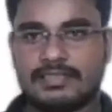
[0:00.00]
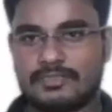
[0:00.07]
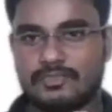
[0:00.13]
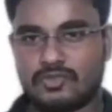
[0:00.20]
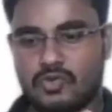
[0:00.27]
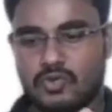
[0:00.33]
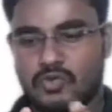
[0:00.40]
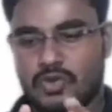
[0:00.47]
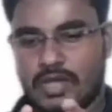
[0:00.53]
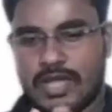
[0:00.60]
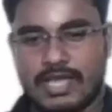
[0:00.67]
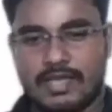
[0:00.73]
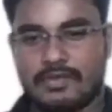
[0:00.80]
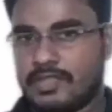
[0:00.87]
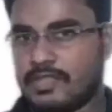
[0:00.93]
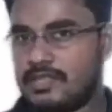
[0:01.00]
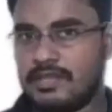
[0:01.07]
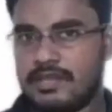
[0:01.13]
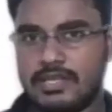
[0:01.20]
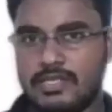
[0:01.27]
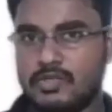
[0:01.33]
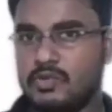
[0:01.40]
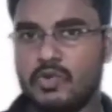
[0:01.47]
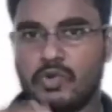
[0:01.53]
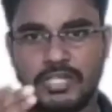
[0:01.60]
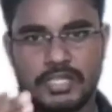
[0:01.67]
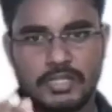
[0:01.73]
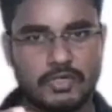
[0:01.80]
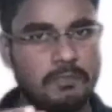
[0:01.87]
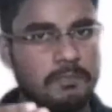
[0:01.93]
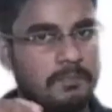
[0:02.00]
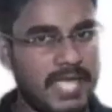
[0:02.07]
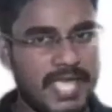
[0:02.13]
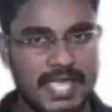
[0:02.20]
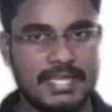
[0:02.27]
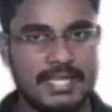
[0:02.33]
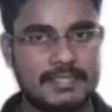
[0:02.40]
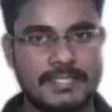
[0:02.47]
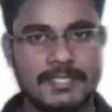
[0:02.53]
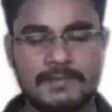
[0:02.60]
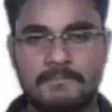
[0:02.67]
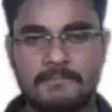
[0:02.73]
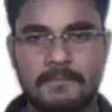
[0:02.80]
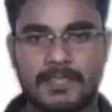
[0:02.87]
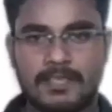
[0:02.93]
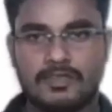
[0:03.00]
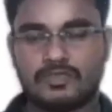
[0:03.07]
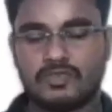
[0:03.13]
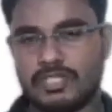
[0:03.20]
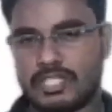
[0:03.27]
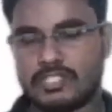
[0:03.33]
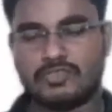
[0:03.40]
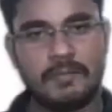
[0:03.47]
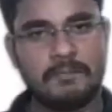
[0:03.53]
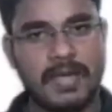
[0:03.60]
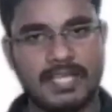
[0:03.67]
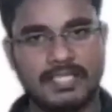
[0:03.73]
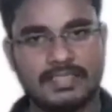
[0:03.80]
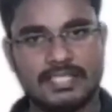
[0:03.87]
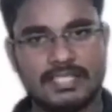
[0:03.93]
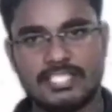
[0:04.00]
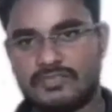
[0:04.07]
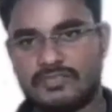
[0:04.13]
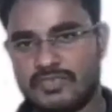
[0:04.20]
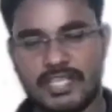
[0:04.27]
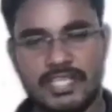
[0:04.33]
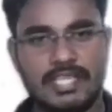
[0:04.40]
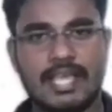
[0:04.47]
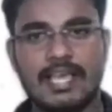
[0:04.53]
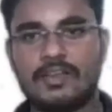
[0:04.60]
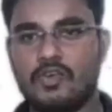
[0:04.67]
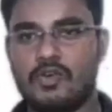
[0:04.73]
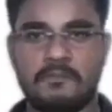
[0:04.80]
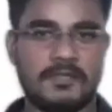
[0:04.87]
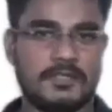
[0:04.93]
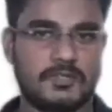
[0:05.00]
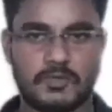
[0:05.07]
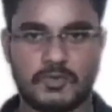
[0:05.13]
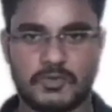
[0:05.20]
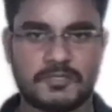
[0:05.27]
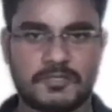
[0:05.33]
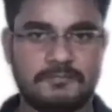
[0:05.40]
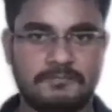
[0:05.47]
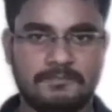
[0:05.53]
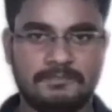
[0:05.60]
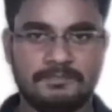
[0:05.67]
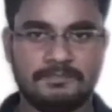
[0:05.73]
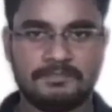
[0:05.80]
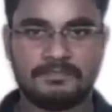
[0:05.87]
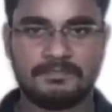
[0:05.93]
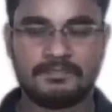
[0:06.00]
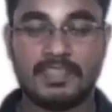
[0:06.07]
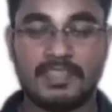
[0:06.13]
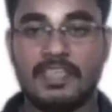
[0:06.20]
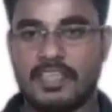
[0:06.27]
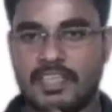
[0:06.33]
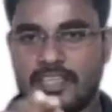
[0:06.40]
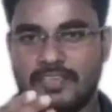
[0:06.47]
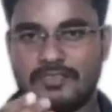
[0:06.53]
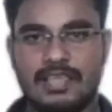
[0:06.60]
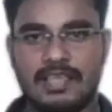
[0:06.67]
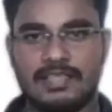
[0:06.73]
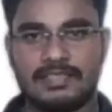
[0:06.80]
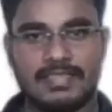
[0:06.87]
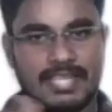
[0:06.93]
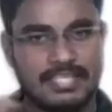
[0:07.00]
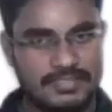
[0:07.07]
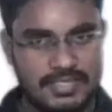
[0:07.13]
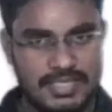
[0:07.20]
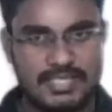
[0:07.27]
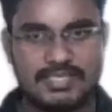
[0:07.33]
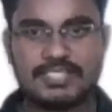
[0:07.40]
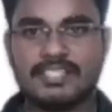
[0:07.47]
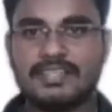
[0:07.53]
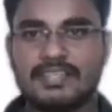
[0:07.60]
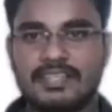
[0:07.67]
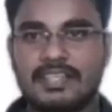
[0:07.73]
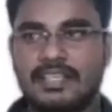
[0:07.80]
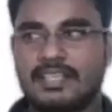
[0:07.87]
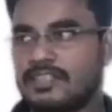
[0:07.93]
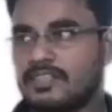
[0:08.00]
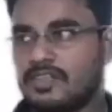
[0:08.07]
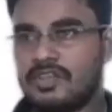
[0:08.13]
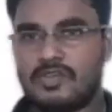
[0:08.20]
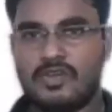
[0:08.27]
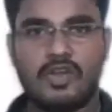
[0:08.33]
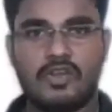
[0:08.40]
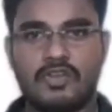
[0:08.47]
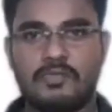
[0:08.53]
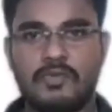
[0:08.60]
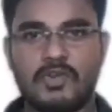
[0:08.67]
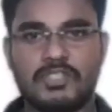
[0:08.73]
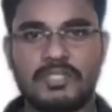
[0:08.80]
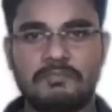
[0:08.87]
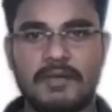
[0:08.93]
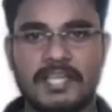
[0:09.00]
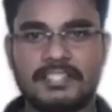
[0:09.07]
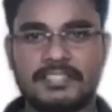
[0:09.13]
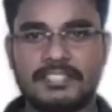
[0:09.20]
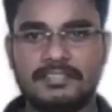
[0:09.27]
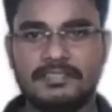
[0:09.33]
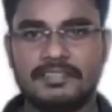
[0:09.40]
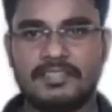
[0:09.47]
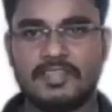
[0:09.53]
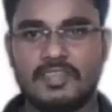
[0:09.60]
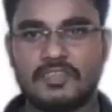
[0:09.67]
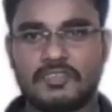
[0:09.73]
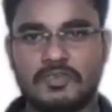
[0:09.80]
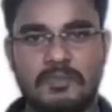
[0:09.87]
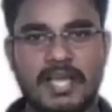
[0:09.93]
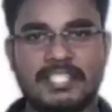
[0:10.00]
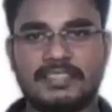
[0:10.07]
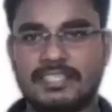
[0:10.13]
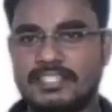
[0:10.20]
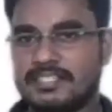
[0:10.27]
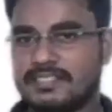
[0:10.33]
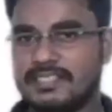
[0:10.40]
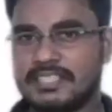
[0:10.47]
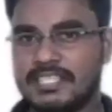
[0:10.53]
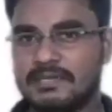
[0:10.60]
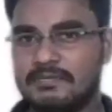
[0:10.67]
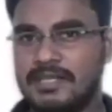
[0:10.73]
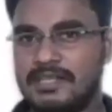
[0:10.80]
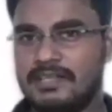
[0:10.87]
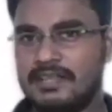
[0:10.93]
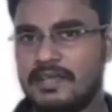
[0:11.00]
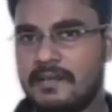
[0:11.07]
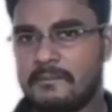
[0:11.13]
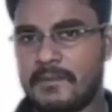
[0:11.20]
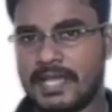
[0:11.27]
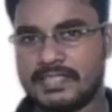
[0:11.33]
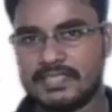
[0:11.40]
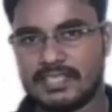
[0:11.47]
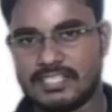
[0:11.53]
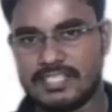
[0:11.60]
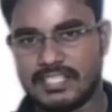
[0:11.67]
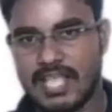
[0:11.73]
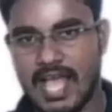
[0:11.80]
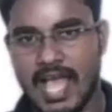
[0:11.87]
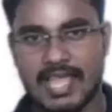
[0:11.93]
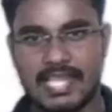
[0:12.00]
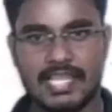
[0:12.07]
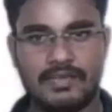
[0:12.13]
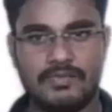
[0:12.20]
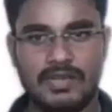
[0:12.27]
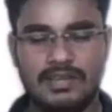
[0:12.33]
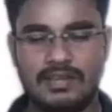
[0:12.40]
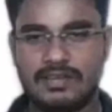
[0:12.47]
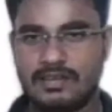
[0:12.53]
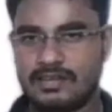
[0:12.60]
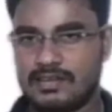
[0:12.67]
So here you don't need to pay anything. So that's why Python is free and open source. That's it all about the Python. So Python is nothing but Python is high level,